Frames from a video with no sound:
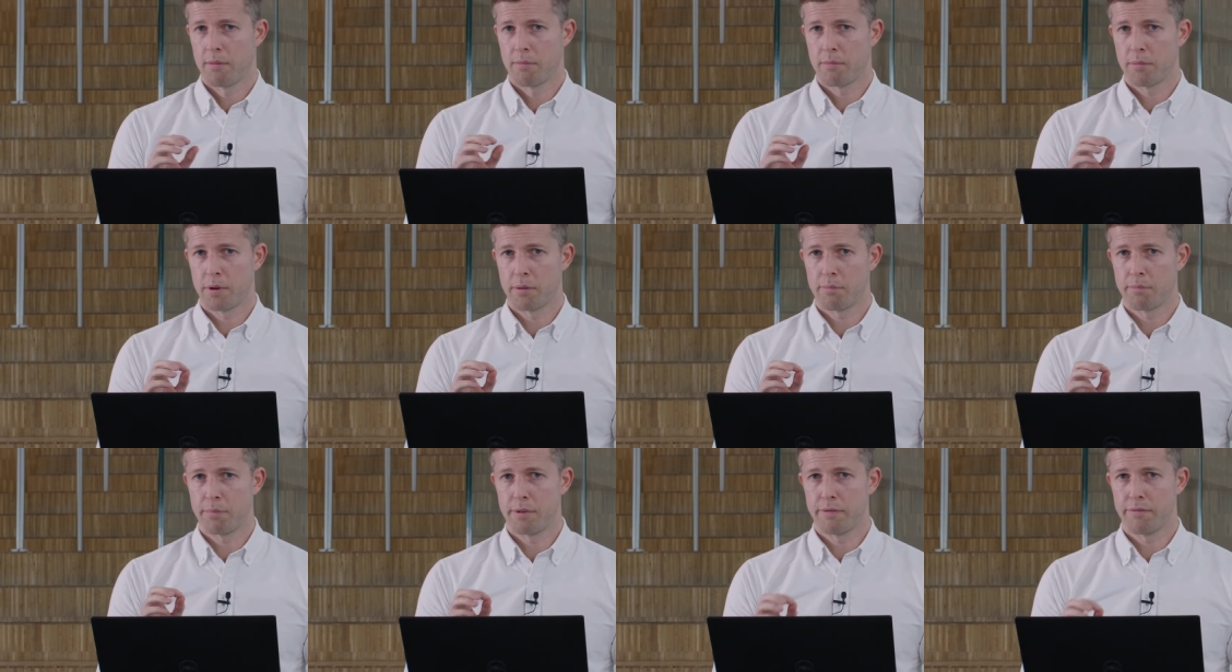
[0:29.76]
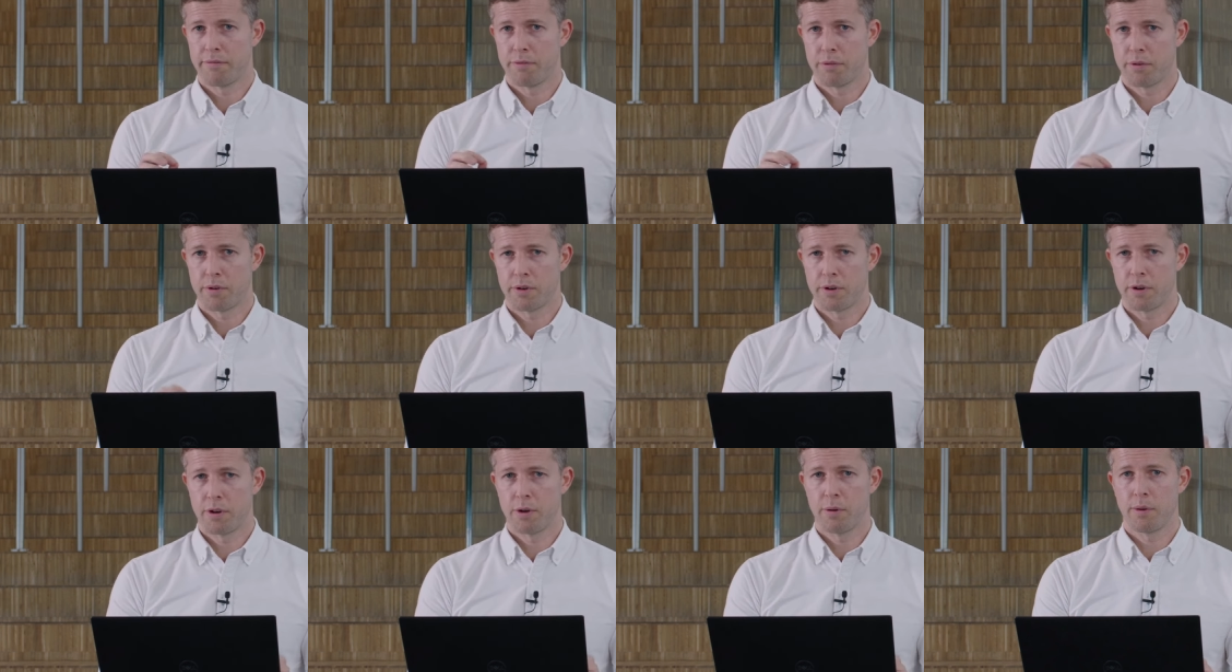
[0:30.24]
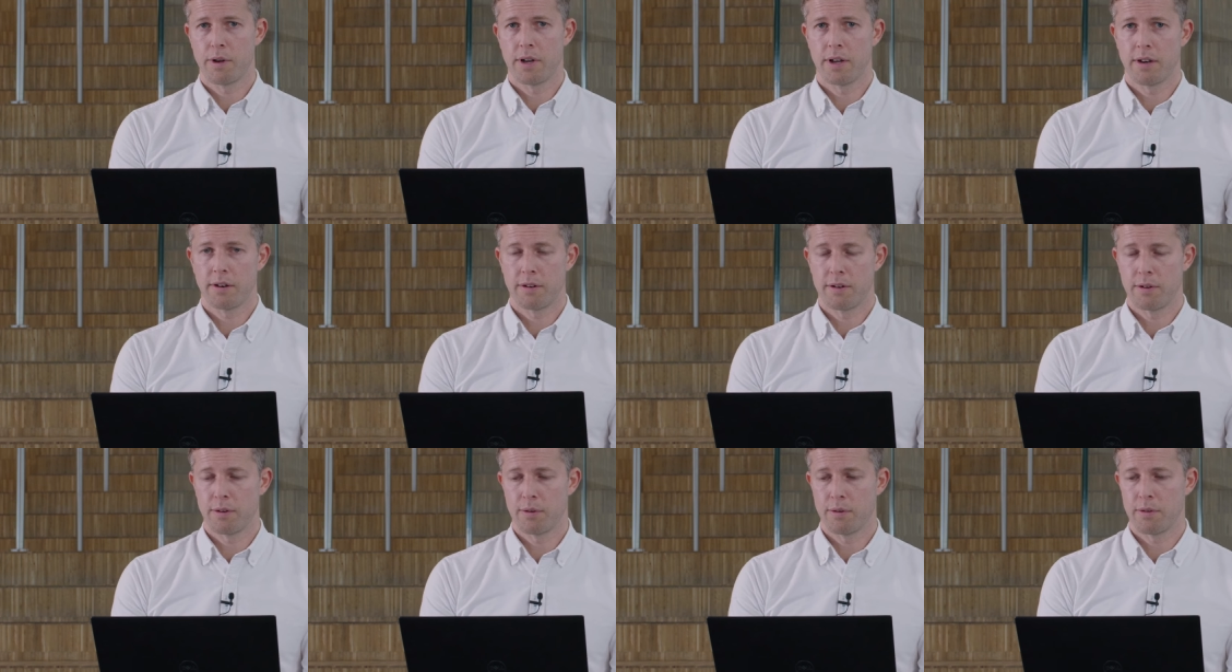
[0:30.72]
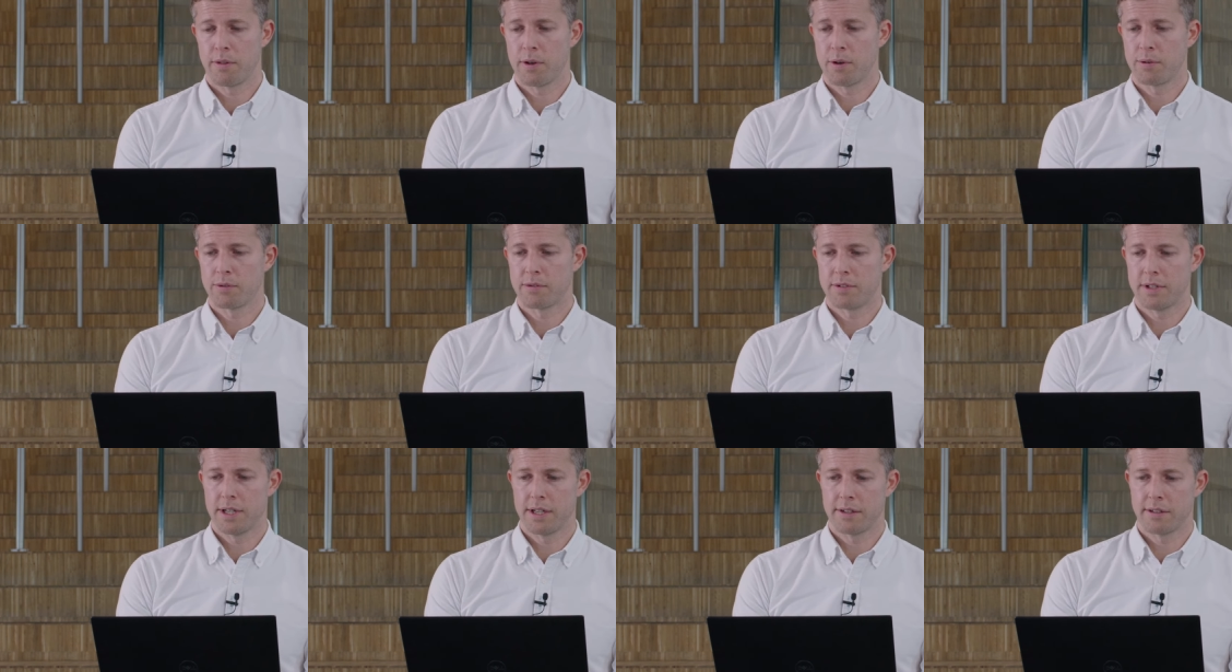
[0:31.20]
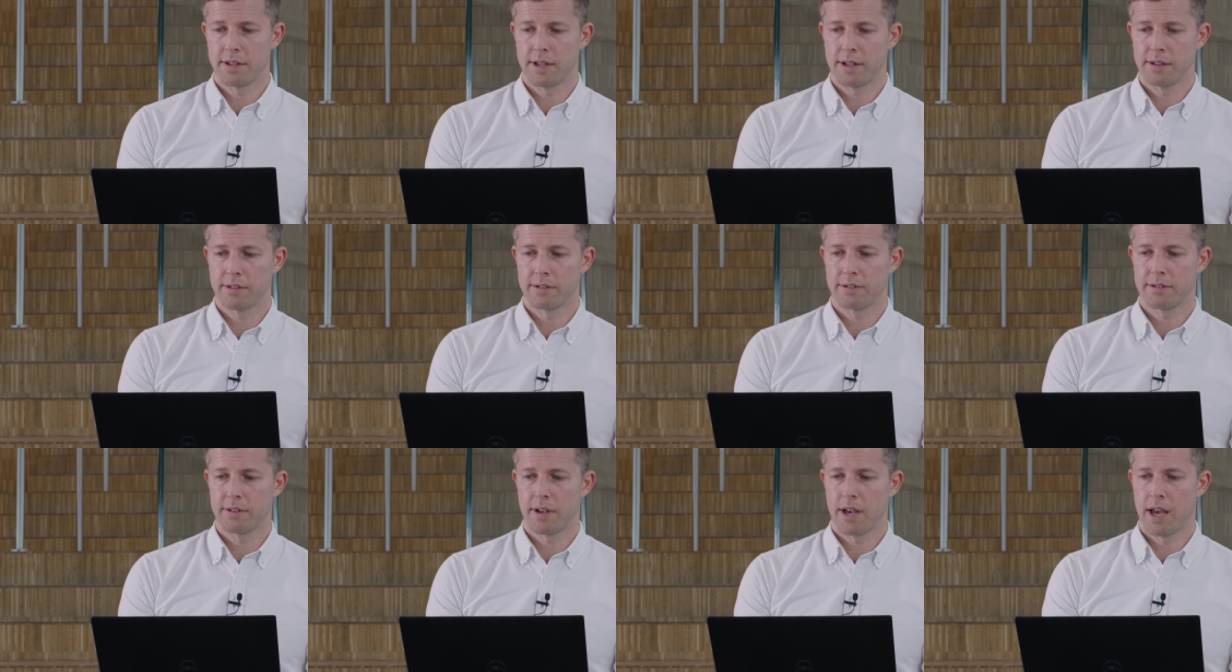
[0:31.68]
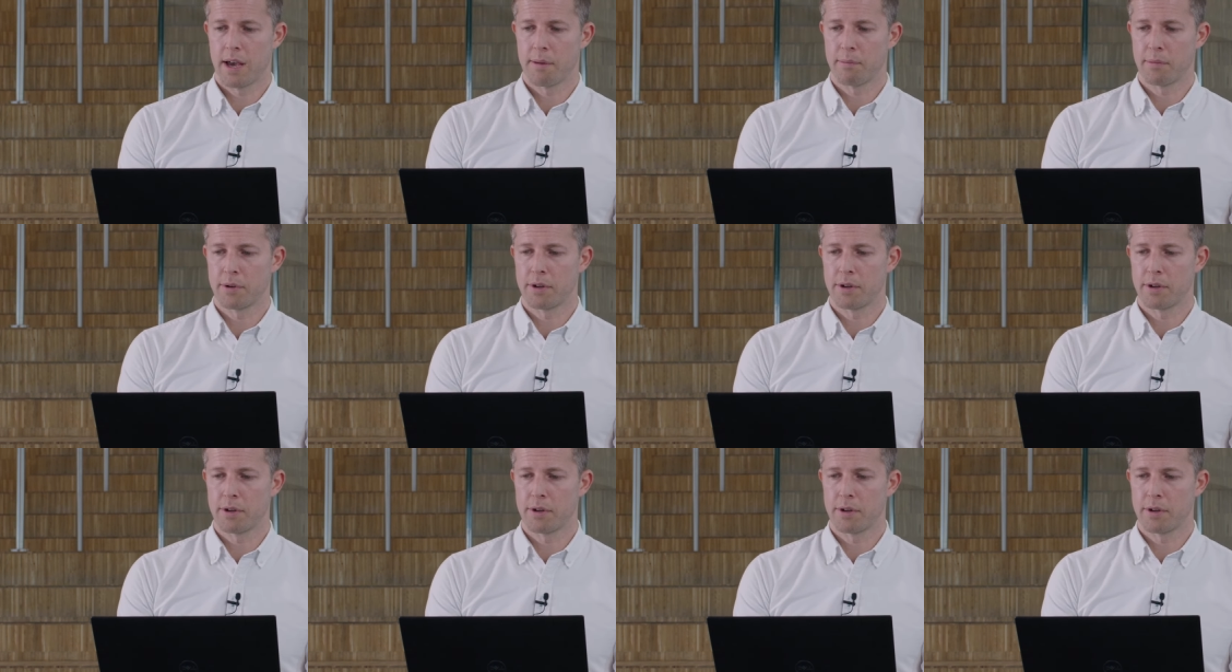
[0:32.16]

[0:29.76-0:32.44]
But before going into those details, I'm